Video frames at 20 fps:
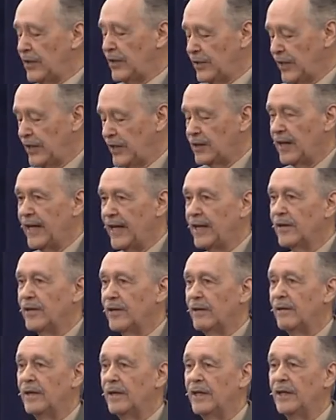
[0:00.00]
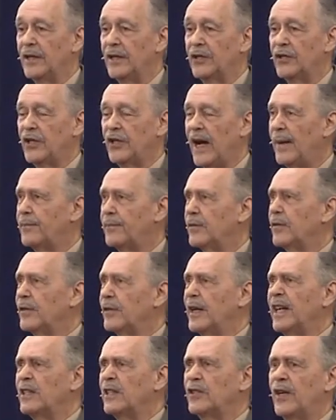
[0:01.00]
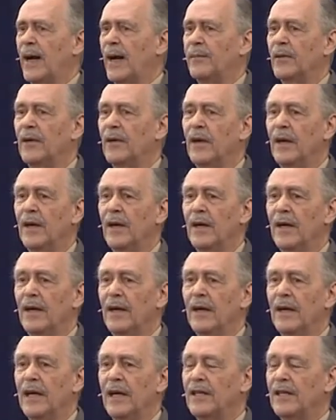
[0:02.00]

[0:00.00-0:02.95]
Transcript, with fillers: he says later in this chapter, the next chapter, he